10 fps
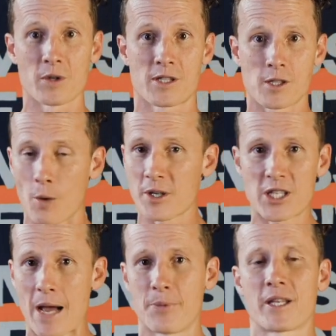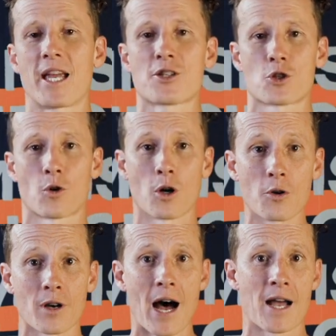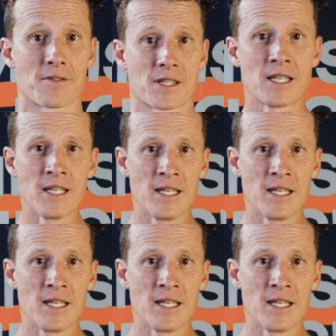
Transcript: with so much application to our own lives.